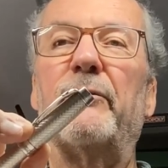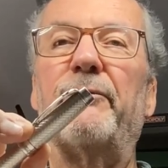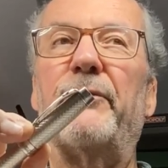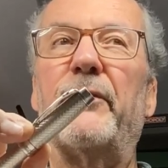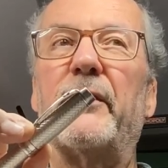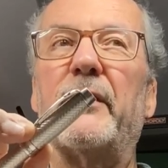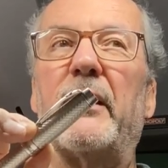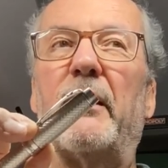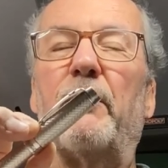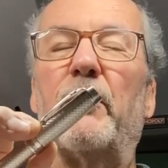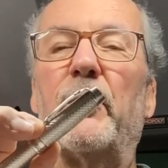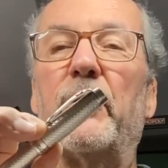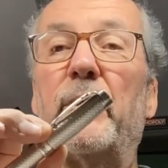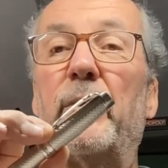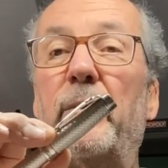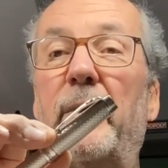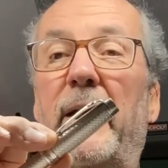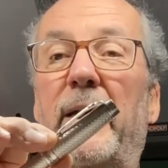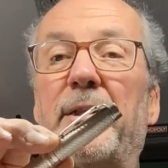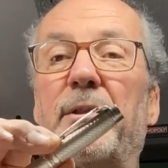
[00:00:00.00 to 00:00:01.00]
for someone
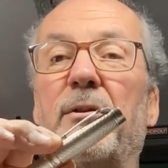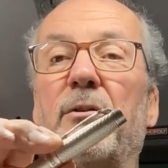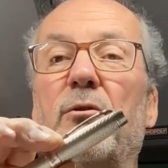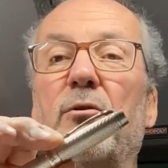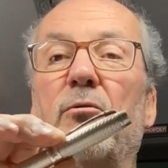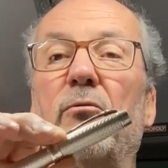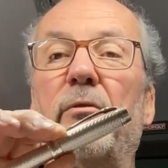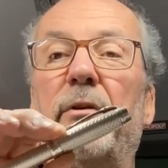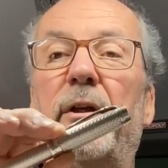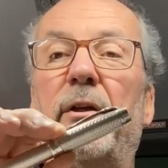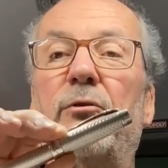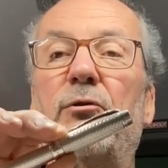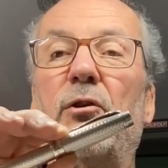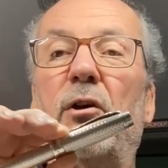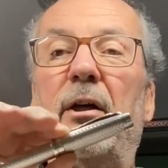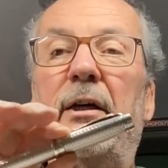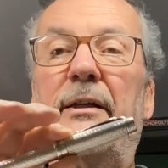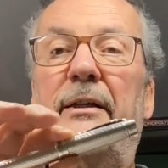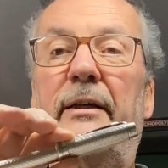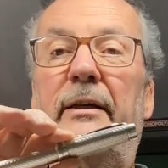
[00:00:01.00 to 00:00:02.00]
who hasn't already
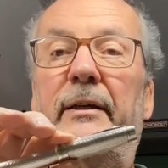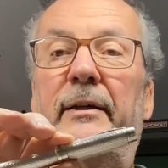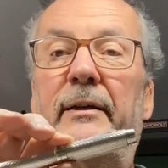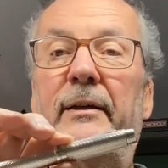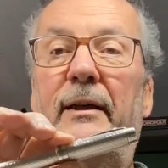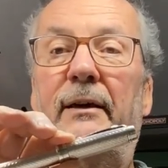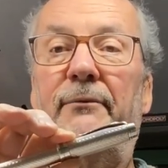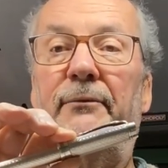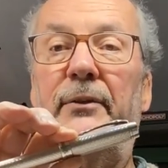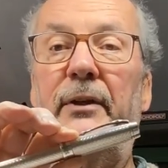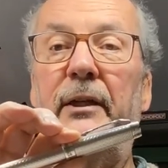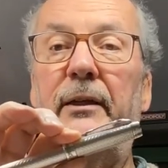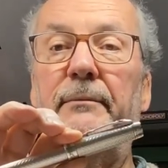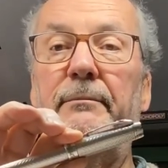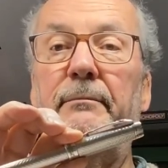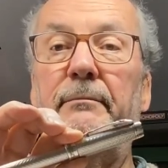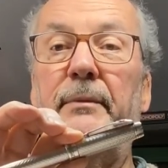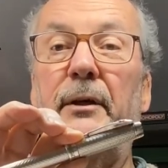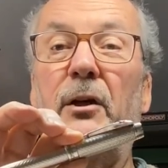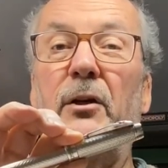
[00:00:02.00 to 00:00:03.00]
tried it and loved it,
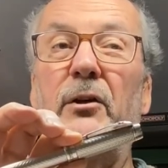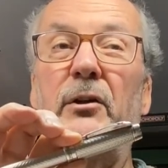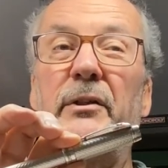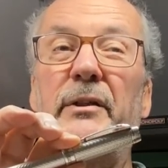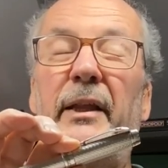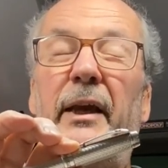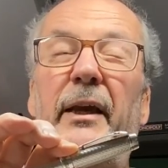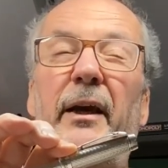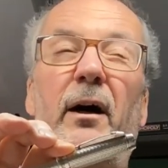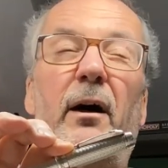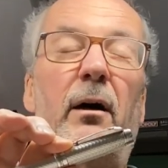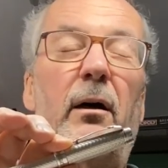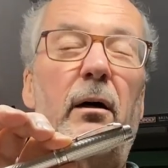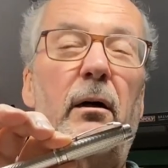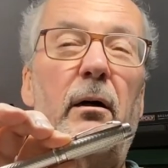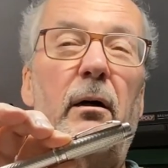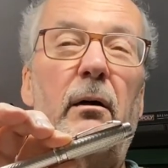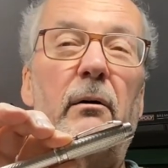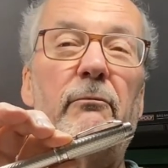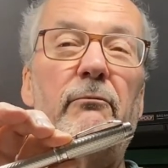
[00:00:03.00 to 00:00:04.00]
because they
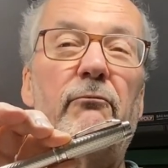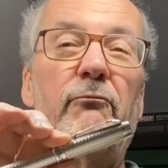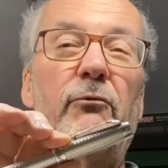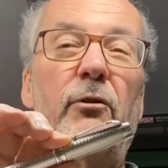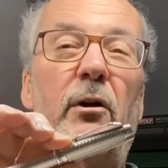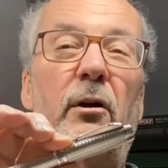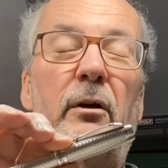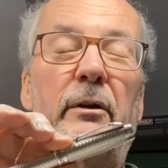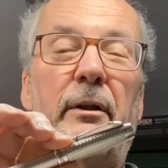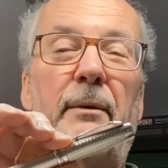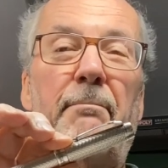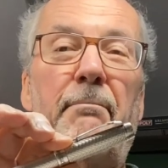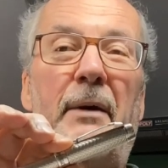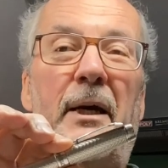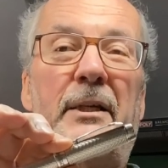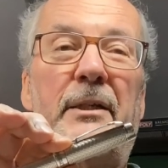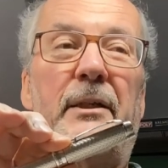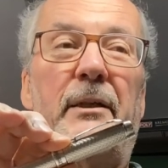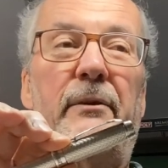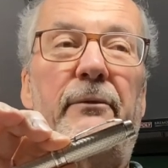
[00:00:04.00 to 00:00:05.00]
are rather
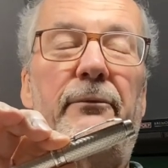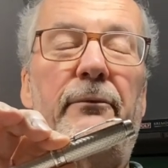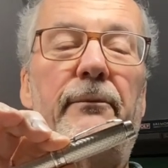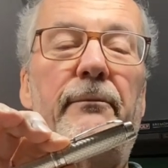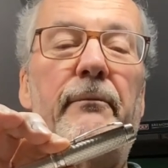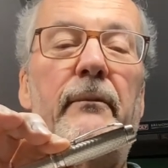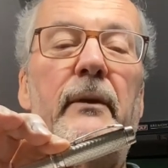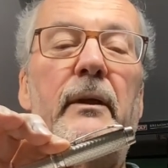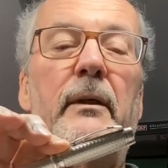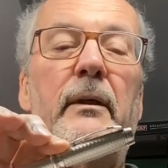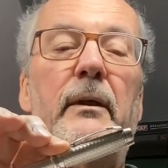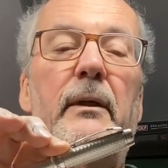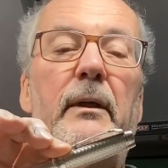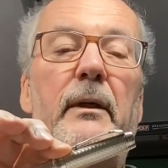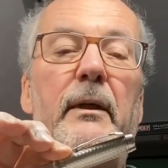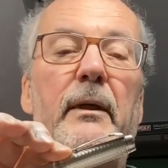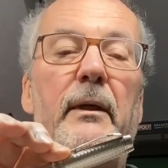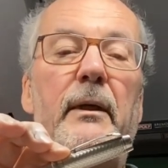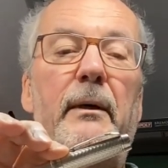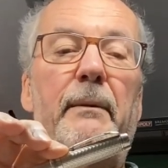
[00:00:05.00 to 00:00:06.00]
massive.
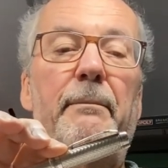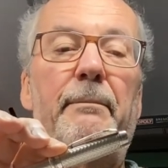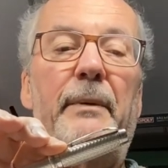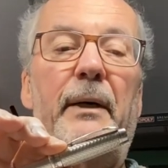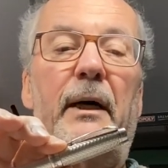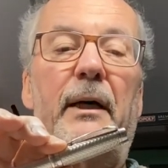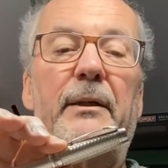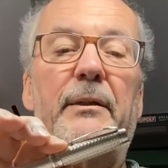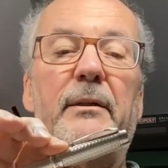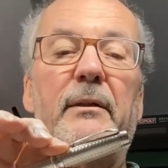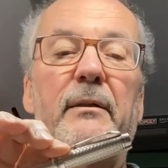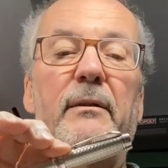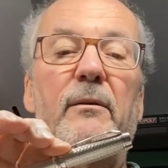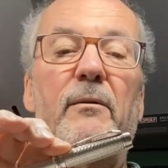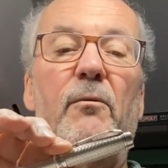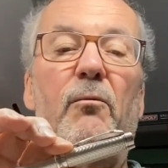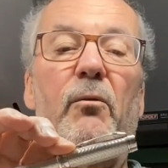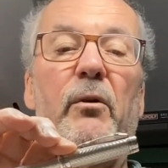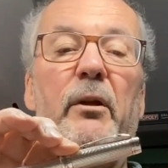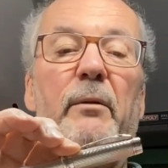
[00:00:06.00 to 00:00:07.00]
But
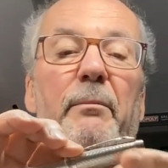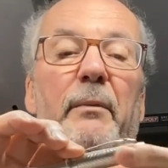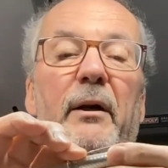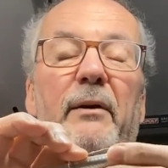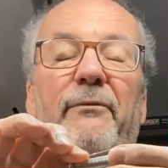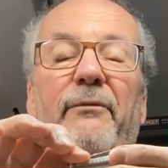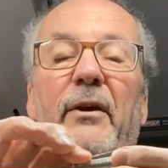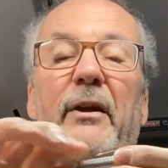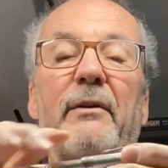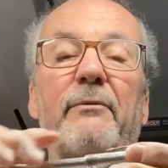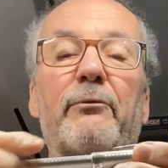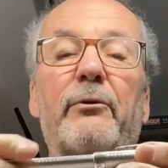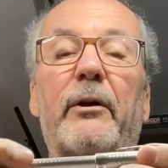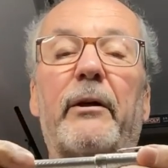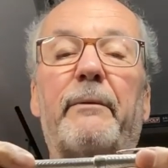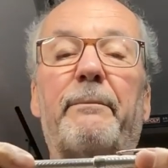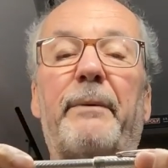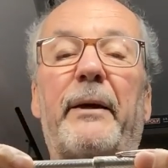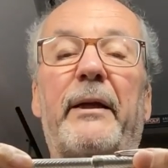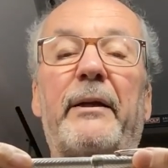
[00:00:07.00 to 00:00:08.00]
one of my
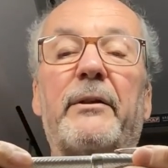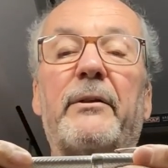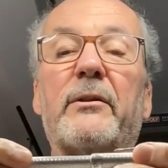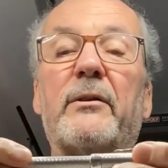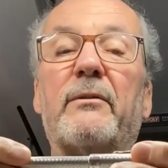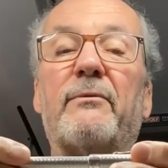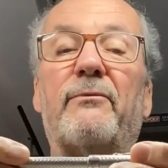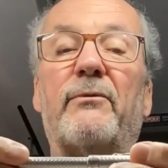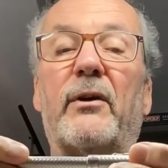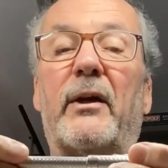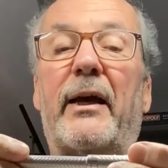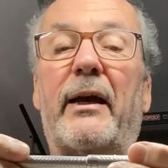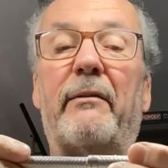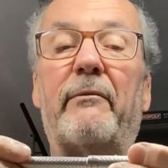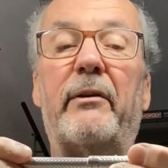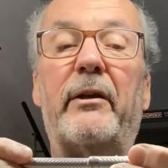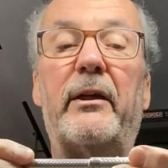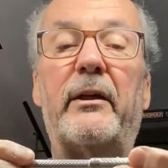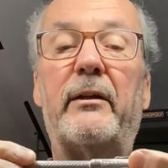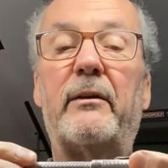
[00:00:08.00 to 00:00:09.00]
favourite pens for
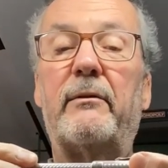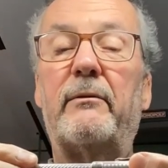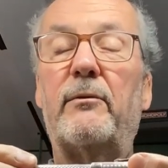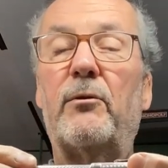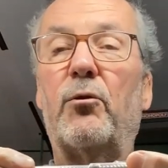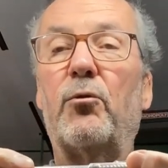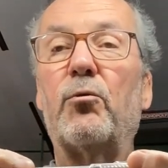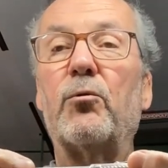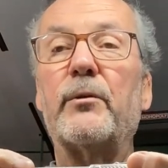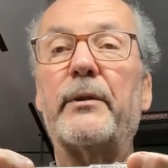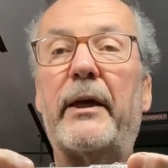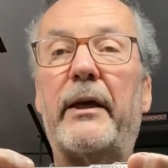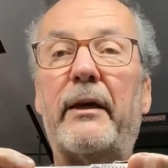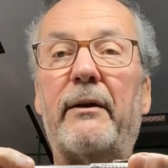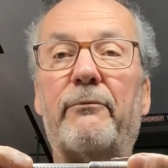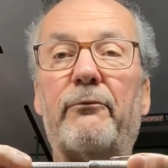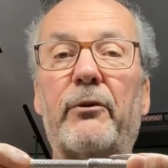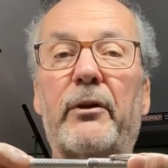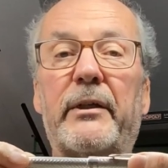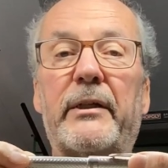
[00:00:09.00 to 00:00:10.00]
carrying all day,
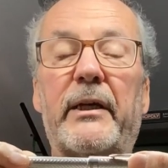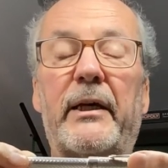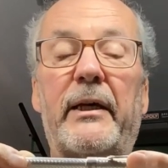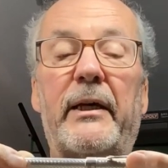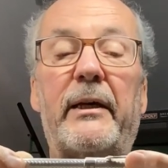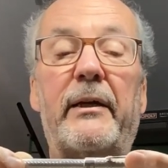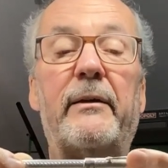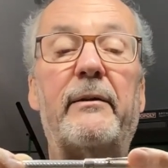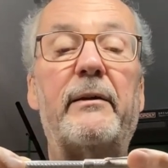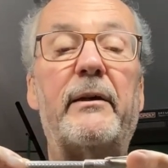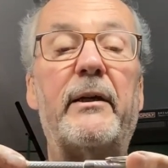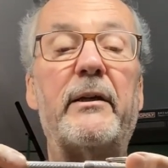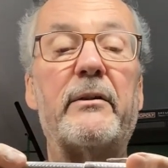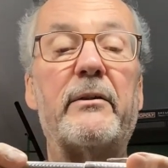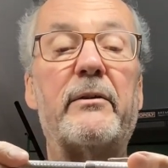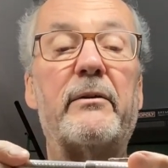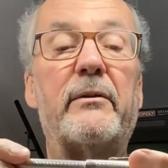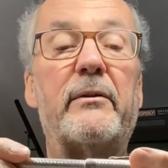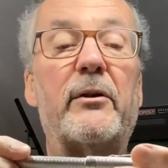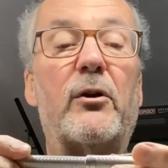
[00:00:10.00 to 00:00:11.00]
every day,
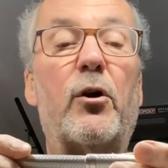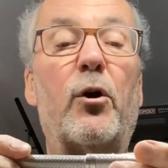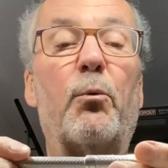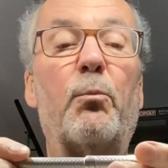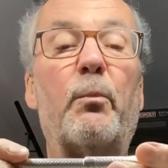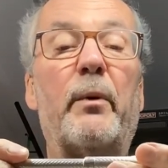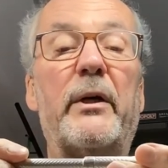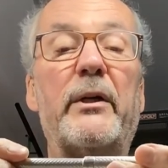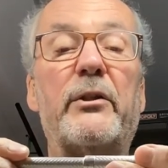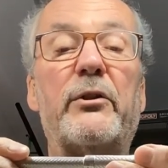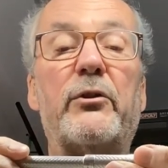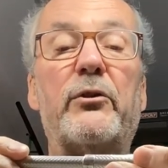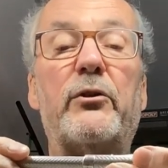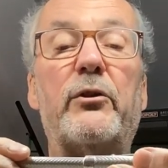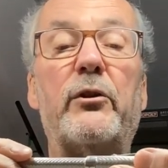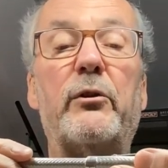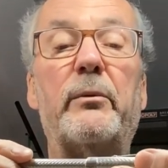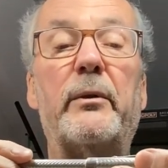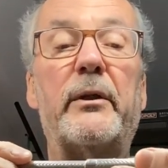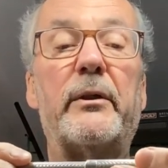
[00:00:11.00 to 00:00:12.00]
is the Conway
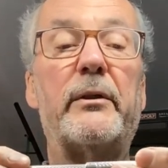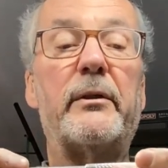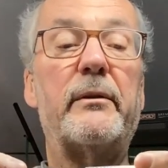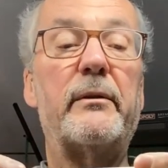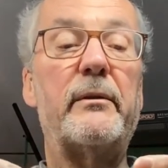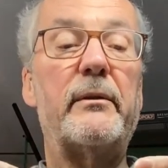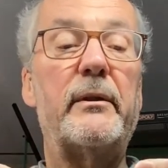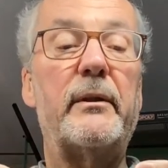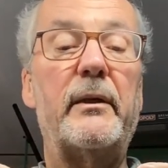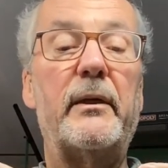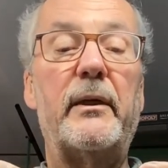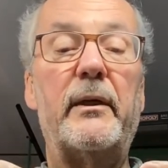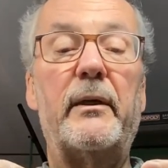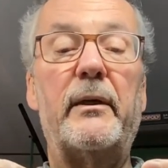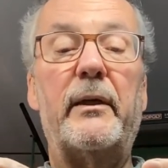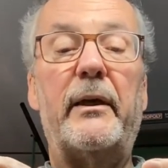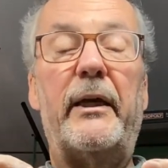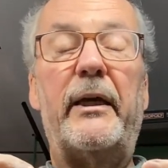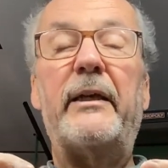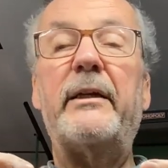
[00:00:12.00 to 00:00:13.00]
Stewart
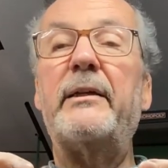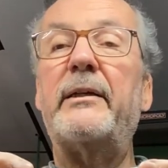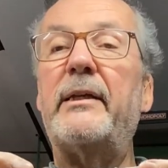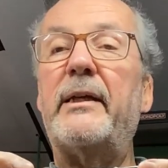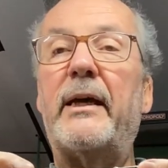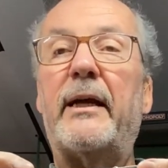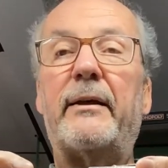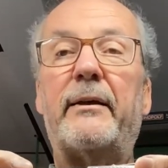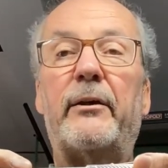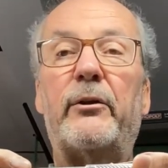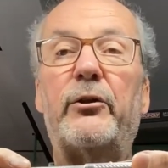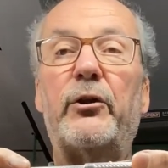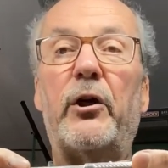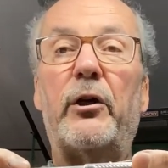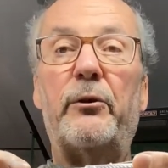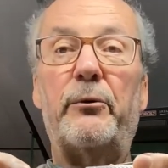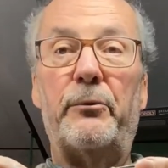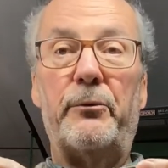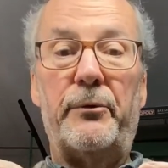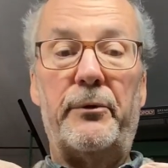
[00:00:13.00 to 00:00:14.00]
Indiana
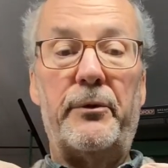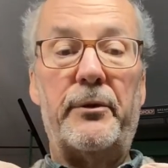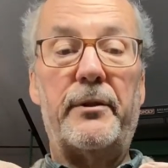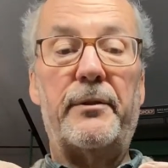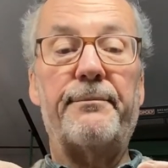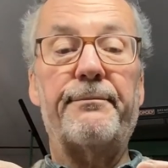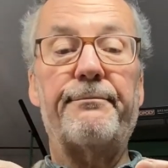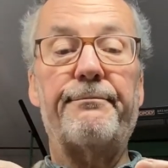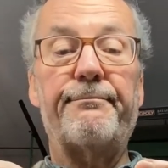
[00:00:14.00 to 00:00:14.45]
Jones,